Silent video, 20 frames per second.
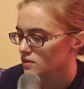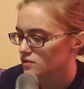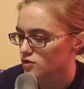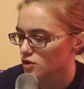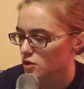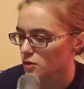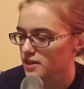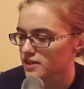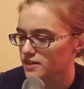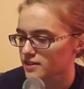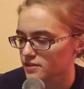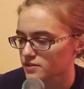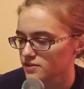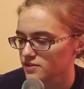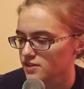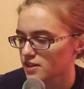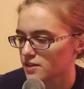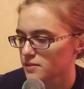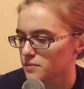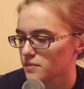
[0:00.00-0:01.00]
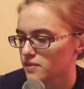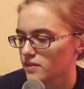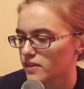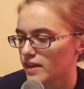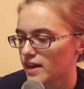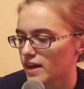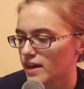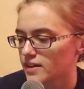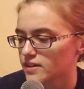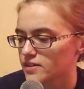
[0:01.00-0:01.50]
So he tells them
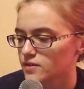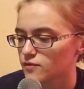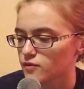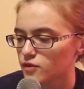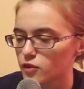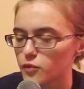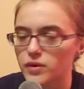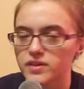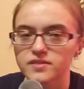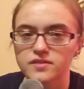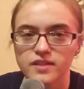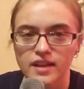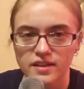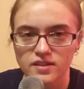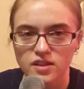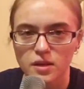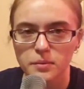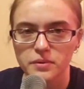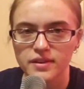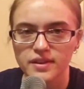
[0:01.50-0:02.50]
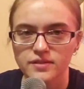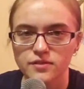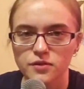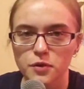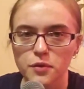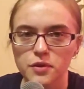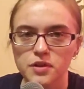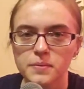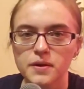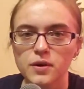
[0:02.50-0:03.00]
that for the next couple days
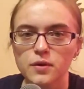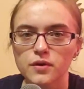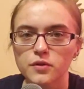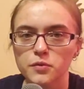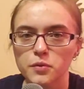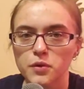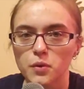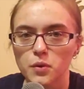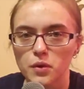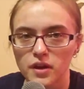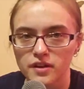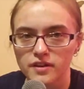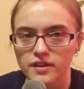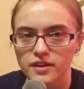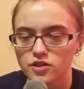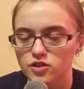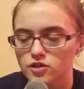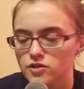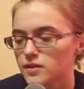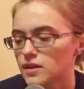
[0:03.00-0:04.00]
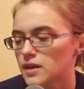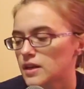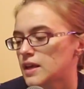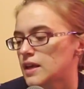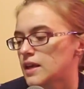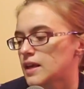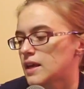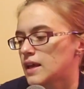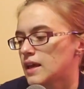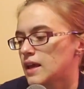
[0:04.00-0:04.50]
they're going to be going through an orientation,
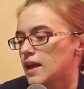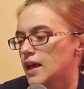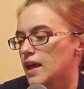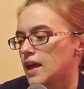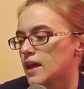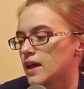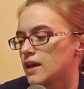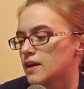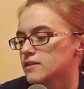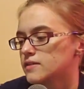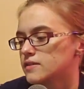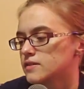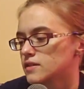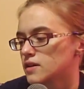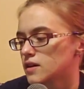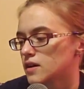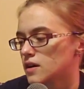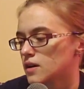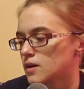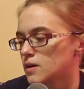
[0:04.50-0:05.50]
and